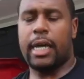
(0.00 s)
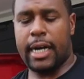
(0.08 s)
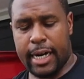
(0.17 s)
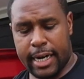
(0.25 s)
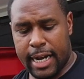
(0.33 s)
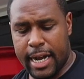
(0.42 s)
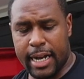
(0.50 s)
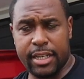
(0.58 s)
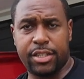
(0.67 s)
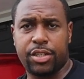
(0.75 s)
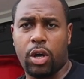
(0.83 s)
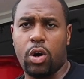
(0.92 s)
All right
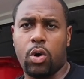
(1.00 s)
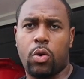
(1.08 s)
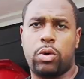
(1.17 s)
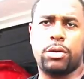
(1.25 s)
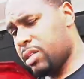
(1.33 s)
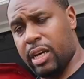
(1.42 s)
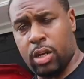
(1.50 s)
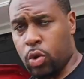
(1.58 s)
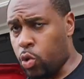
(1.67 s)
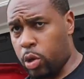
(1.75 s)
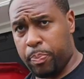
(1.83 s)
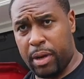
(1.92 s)
guys, so then the
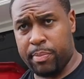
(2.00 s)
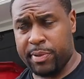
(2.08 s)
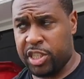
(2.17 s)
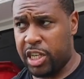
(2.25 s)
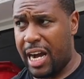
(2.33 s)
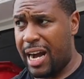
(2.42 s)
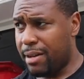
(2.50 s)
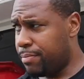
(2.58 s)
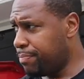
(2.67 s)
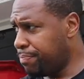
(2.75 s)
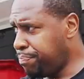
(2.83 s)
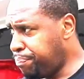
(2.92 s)
cooler pump is shot.
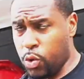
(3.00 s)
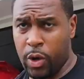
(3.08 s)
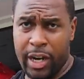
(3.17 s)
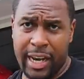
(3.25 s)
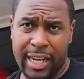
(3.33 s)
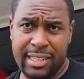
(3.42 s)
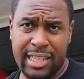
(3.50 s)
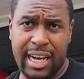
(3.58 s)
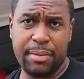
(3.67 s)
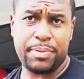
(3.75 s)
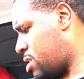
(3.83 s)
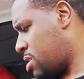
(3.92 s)
What are the next
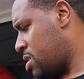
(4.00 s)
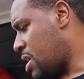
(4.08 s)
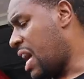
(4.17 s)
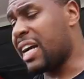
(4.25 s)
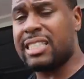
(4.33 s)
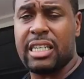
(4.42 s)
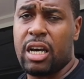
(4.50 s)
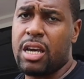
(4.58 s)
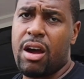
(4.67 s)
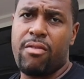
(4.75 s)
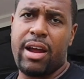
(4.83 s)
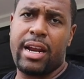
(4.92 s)
steps? I can tell
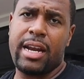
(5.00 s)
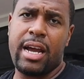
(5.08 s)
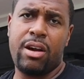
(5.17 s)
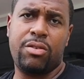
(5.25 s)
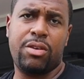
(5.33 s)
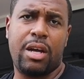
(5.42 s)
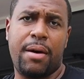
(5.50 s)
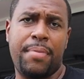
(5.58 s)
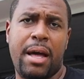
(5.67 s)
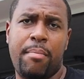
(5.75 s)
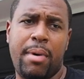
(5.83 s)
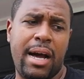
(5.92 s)
y'all right now, I'm
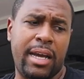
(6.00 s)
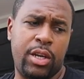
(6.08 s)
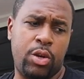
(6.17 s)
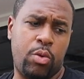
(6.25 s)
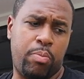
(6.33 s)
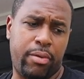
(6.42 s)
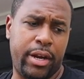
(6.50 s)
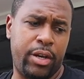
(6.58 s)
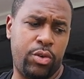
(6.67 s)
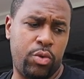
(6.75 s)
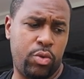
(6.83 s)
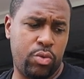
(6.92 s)
not buying no
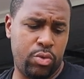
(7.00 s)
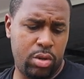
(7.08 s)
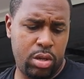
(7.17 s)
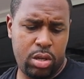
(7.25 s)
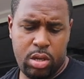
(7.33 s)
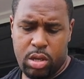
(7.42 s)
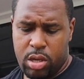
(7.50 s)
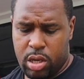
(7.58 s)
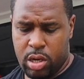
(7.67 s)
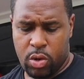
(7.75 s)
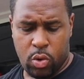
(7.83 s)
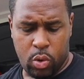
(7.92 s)
brand new
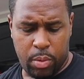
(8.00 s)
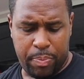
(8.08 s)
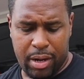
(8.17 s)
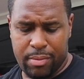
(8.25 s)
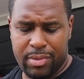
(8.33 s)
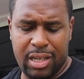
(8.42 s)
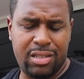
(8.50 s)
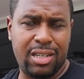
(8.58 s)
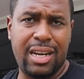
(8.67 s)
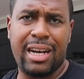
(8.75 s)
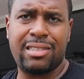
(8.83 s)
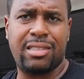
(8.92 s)
intercooler pump. These are
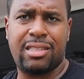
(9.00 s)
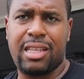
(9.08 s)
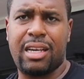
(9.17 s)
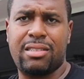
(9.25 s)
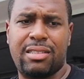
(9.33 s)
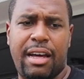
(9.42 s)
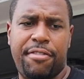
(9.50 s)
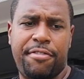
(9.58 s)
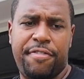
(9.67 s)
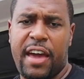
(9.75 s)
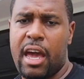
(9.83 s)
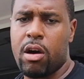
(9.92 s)
not things that
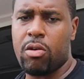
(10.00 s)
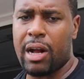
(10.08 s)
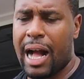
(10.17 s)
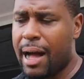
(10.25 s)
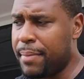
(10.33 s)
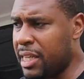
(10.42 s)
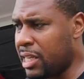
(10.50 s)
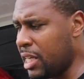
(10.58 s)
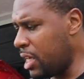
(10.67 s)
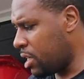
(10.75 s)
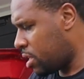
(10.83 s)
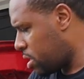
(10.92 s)
fail commonly.